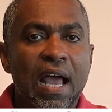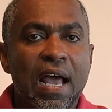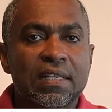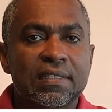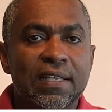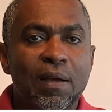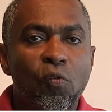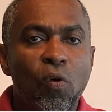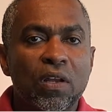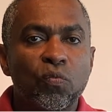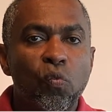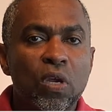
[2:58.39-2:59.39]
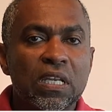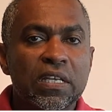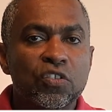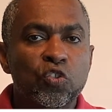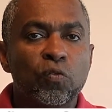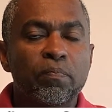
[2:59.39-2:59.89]
uh, someone
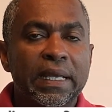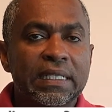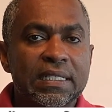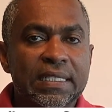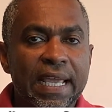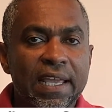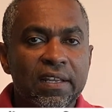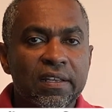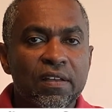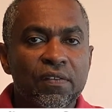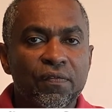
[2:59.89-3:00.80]
willing to maintain